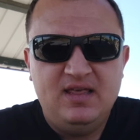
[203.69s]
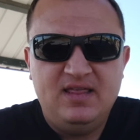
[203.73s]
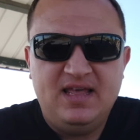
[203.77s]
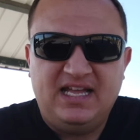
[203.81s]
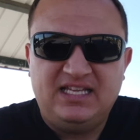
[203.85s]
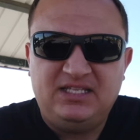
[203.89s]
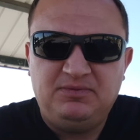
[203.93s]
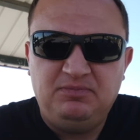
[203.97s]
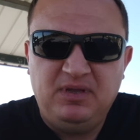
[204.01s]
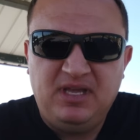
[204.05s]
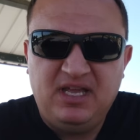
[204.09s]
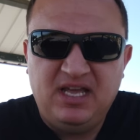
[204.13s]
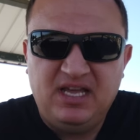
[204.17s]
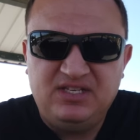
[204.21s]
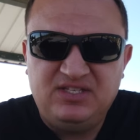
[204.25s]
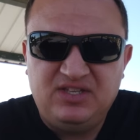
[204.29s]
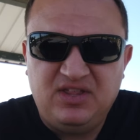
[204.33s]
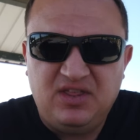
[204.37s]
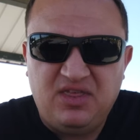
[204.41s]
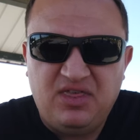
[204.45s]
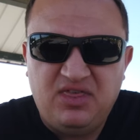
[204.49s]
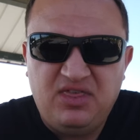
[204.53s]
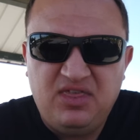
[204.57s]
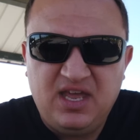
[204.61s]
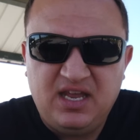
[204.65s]
That's because
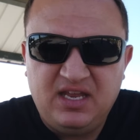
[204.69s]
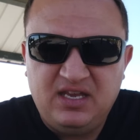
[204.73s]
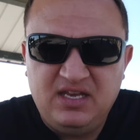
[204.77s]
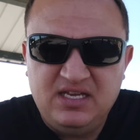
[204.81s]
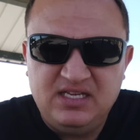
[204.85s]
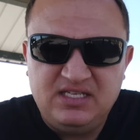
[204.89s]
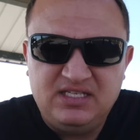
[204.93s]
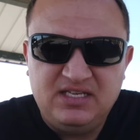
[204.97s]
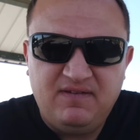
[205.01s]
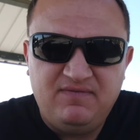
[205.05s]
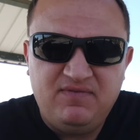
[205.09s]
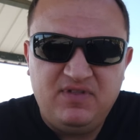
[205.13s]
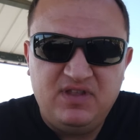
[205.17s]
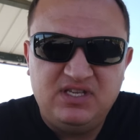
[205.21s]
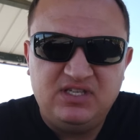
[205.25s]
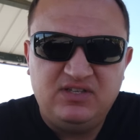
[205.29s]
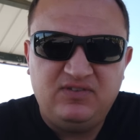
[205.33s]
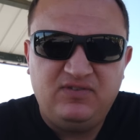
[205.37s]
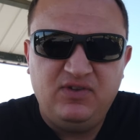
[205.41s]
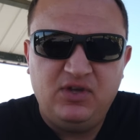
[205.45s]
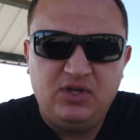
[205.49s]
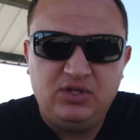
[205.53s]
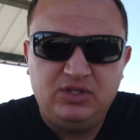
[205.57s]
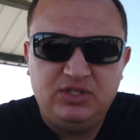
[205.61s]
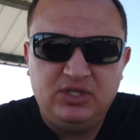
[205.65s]
the thickness of this
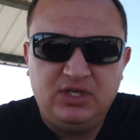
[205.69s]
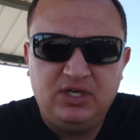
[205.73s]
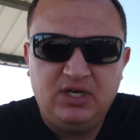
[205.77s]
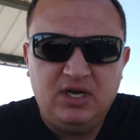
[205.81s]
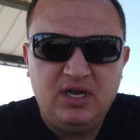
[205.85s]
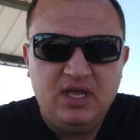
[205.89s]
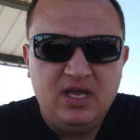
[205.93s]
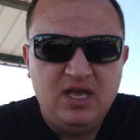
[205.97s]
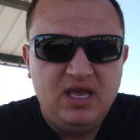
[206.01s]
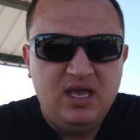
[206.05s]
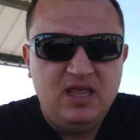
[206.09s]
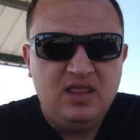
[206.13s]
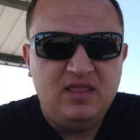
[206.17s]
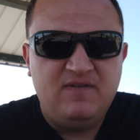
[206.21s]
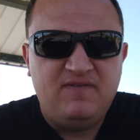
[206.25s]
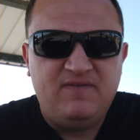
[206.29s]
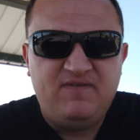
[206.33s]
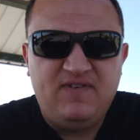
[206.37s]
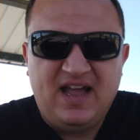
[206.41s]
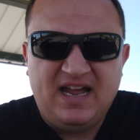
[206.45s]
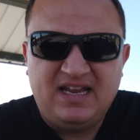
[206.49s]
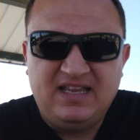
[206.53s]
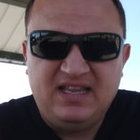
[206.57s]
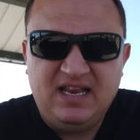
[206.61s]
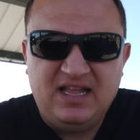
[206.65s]
filter, the
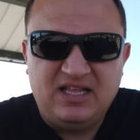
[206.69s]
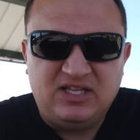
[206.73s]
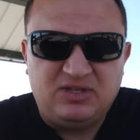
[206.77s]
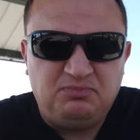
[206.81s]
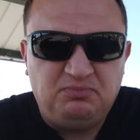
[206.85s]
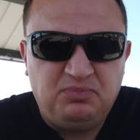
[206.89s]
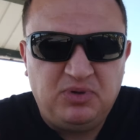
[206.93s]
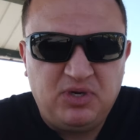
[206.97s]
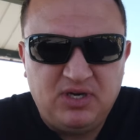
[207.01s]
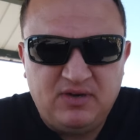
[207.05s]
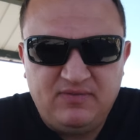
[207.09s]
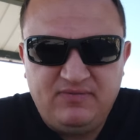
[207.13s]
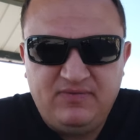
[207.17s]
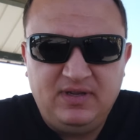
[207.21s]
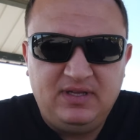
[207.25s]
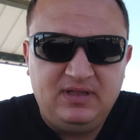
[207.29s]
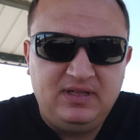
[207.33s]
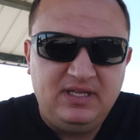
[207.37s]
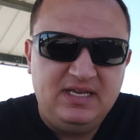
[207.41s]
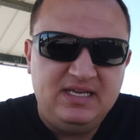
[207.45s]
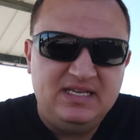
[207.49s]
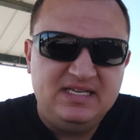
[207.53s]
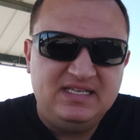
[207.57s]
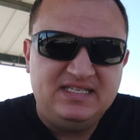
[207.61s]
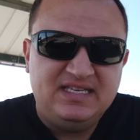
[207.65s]
fact that it's
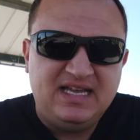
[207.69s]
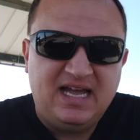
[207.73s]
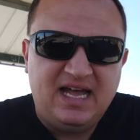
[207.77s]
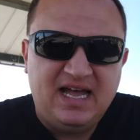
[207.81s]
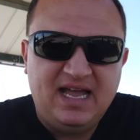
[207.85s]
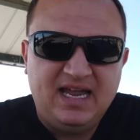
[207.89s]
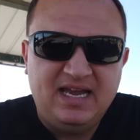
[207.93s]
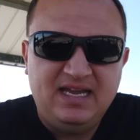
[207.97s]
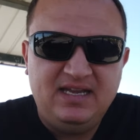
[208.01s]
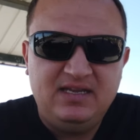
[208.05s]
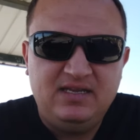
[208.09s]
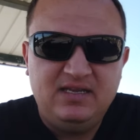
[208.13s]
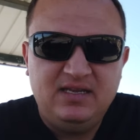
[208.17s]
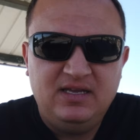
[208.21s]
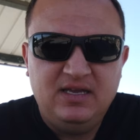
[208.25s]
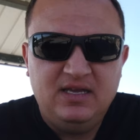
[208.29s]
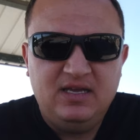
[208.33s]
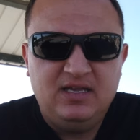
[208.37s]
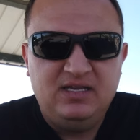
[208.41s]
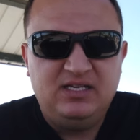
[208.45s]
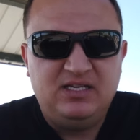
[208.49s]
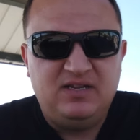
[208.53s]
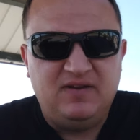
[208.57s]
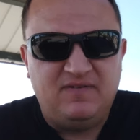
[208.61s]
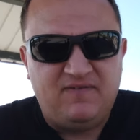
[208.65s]
perfectly designed
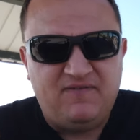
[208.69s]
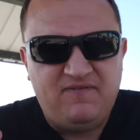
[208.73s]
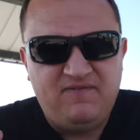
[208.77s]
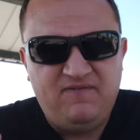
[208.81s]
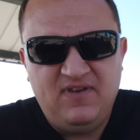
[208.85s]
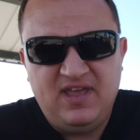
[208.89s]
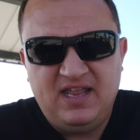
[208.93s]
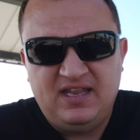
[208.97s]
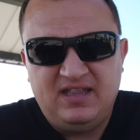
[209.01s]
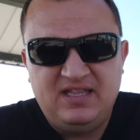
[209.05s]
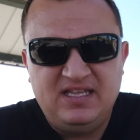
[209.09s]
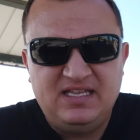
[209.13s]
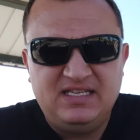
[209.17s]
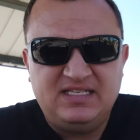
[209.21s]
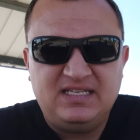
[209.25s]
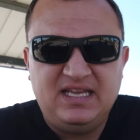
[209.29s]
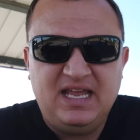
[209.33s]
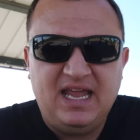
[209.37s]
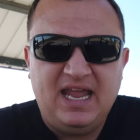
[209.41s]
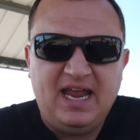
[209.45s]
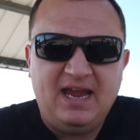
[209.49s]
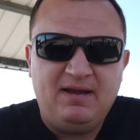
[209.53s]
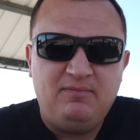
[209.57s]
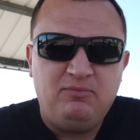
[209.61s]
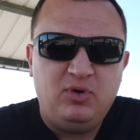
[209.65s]
to fit this
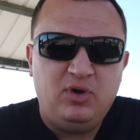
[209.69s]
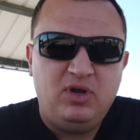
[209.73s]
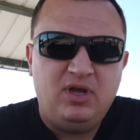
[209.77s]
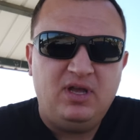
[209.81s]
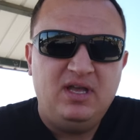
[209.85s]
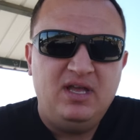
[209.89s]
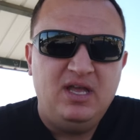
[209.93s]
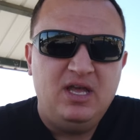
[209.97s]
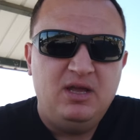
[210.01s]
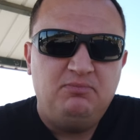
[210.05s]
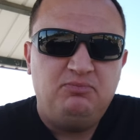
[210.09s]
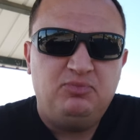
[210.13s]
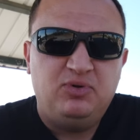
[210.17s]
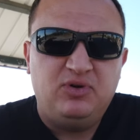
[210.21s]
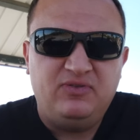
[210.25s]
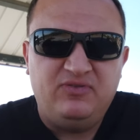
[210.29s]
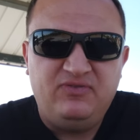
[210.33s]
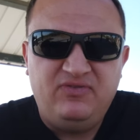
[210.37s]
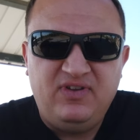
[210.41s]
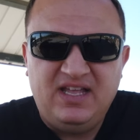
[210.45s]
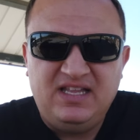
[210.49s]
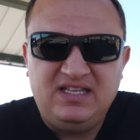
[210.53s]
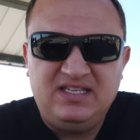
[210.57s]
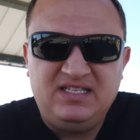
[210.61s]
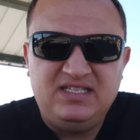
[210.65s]
camera,
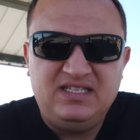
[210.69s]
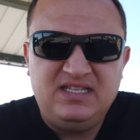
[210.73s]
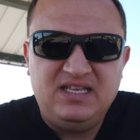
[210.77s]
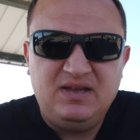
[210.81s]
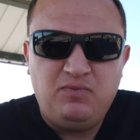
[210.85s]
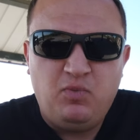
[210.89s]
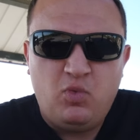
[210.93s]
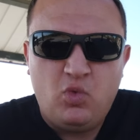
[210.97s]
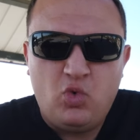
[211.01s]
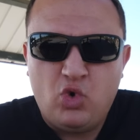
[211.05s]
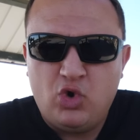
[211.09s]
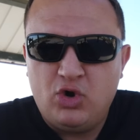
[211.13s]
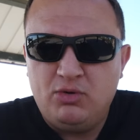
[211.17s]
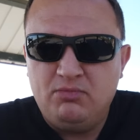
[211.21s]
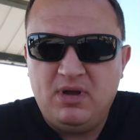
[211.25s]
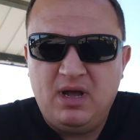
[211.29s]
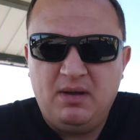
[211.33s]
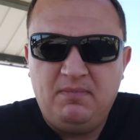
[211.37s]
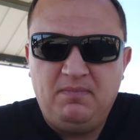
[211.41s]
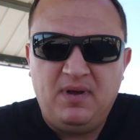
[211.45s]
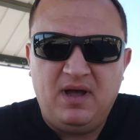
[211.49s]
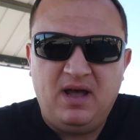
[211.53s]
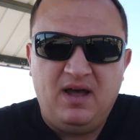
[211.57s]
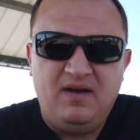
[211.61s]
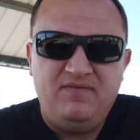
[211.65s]
prevents the warm
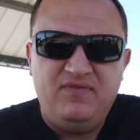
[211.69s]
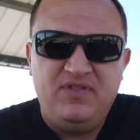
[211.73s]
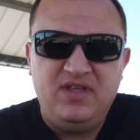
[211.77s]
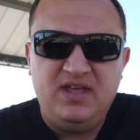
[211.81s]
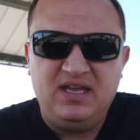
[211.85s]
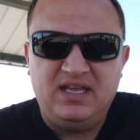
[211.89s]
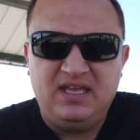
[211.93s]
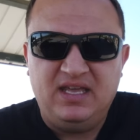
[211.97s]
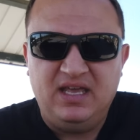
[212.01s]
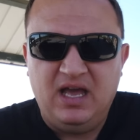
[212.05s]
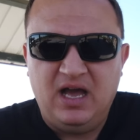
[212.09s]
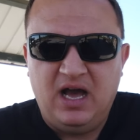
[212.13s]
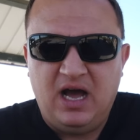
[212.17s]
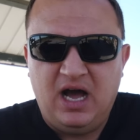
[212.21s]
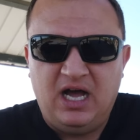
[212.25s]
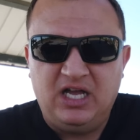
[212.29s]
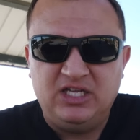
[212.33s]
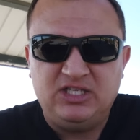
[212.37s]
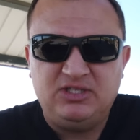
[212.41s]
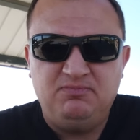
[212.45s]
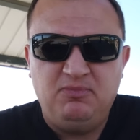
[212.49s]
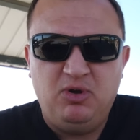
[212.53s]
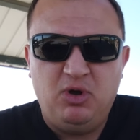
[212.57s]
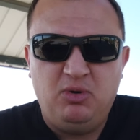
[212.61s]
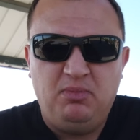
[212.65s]
up of the
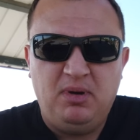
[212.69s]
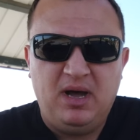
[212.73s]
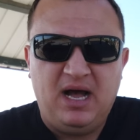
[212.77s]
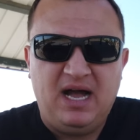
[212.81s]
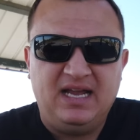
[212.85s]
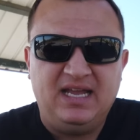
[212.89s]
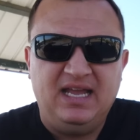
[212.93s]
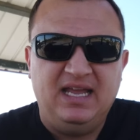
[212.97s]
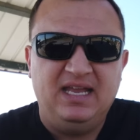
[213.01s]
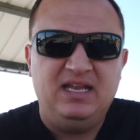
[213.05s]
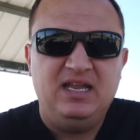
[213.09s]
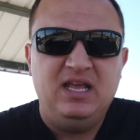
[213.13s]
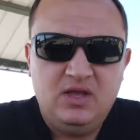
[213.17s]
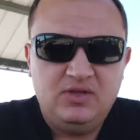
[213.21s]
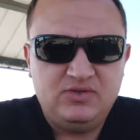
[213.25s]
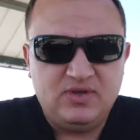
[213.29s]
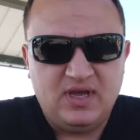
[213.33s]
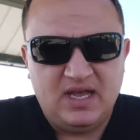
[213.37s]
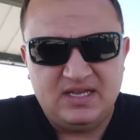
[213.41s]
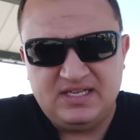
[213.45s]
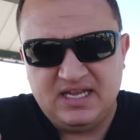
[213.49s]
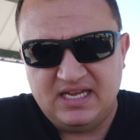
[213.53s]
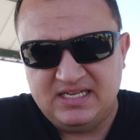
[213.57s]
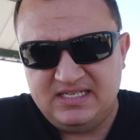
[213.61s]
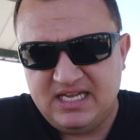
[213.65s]
Osmo Pocket. So
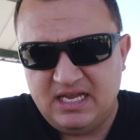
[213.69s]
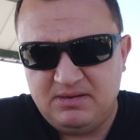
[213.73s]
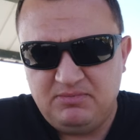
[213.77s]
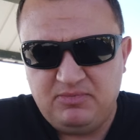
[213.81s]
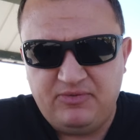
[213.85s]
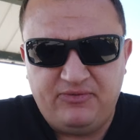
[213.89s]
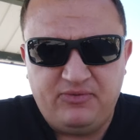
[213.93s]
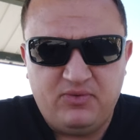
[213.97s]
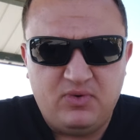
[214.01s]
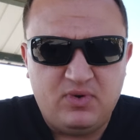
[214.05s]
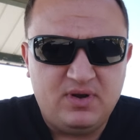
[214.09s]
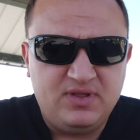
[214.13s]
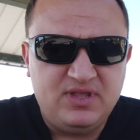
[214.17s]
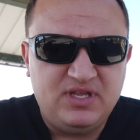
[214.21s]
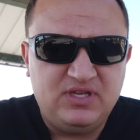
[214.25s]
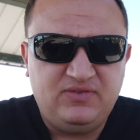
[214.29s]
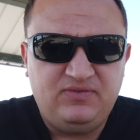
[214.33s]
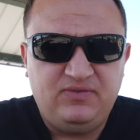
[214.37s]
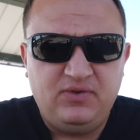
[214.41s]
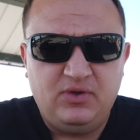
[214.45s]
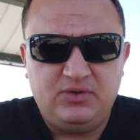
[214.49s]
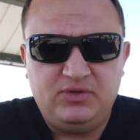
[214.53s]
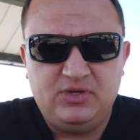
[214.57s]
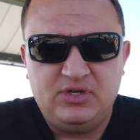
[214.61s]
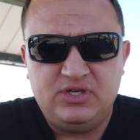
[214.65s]
as I said before, this
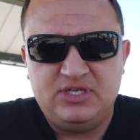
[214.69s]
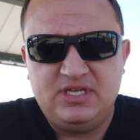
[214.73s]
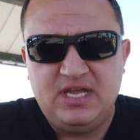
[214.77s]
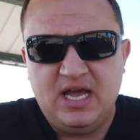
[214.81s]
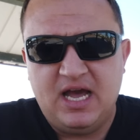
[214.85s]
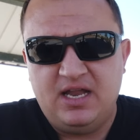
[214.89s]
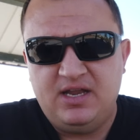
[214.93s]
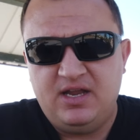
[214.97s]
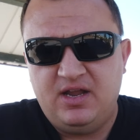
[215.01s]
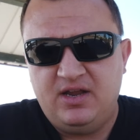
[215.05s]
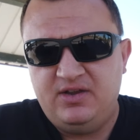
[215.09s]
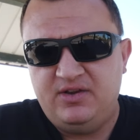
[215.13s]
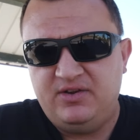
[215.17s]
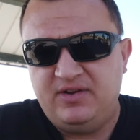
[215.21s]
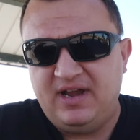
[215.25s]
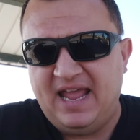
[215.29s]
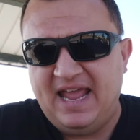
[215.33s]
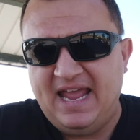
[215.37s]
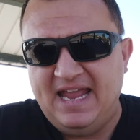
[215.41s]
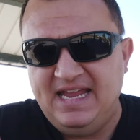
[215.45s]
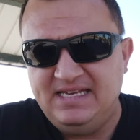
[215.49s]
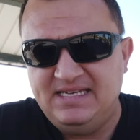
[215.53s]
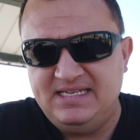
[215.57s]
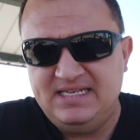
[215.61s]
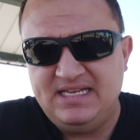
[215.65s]
filter has gone under
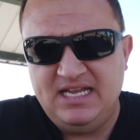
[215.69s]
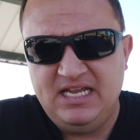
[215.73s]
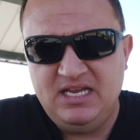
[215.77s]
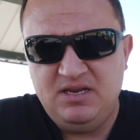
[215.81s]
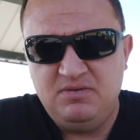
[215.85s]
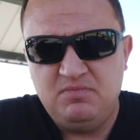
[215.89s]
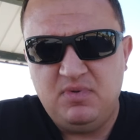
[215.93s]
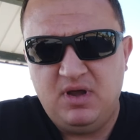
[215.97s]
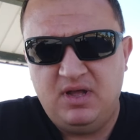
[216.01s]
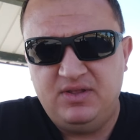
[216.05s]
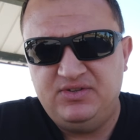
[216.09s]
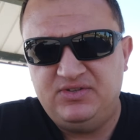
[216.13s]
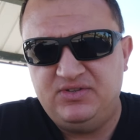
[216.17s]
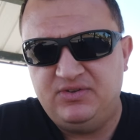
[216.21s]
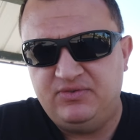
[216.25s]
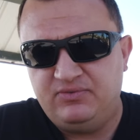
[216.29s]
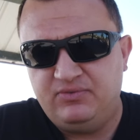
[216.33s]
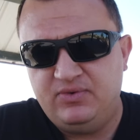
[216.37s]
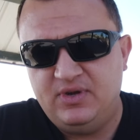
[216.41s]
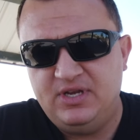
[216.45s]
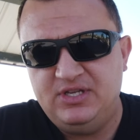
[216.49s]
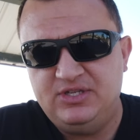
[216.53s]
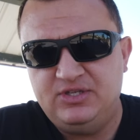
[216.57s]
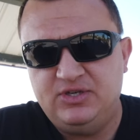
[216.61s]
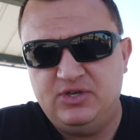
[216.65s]
18 months of
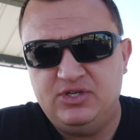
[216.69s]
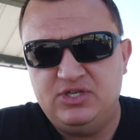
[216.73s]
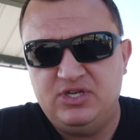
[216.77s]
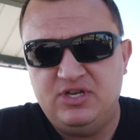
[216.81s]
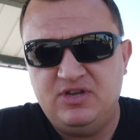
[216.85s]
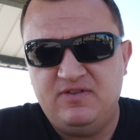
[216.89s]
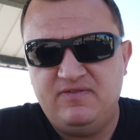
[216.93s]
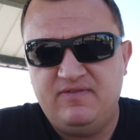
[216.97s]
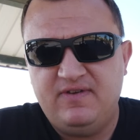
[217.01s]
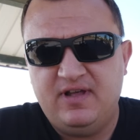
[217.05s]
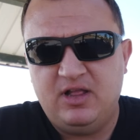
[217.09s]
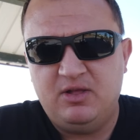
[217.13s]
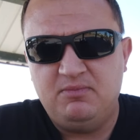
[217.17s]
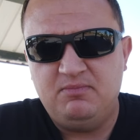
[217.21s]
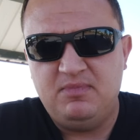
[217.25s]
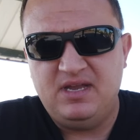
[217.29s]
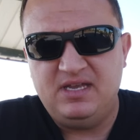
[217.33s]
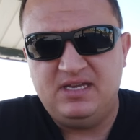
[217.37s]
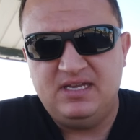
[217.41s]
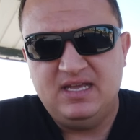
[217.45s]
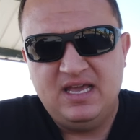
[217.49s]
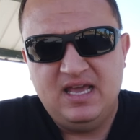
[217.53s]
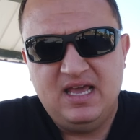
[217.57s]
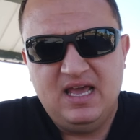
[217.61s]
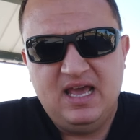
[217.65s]
research and
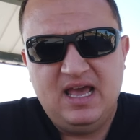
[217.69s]
development.